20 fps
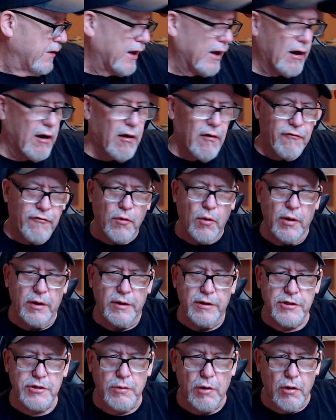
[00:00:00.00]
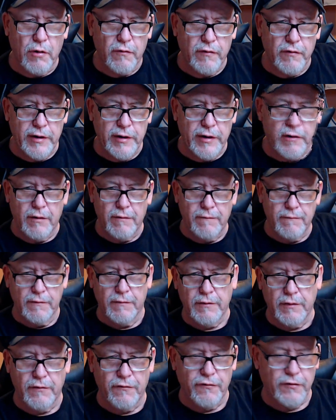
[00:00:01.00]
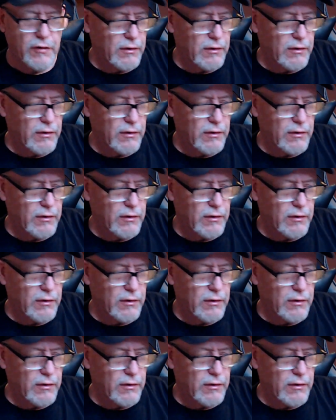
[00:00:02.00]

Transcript: all 4 in this row over here, the far